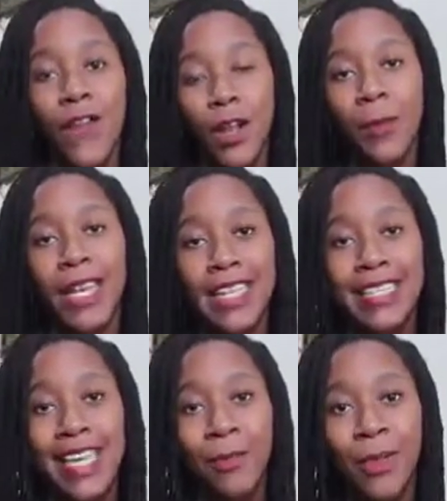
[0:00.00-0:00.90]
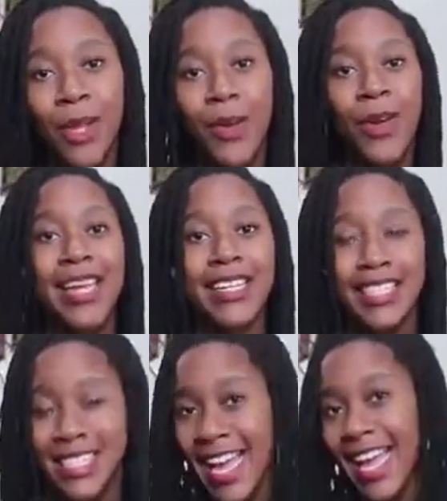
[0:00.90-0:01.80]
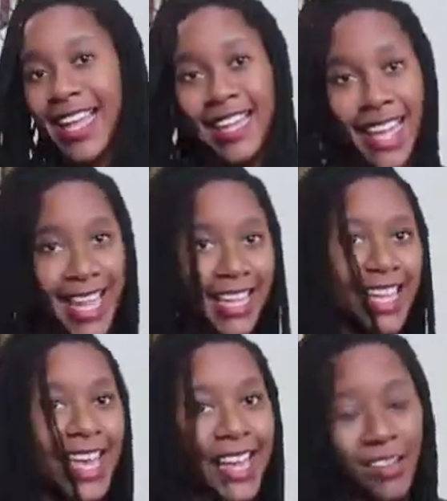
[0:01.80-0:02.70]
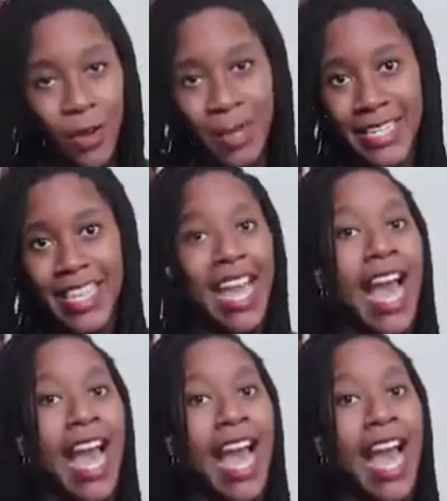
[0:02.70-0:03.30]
follow my links down below, share, like, and comment.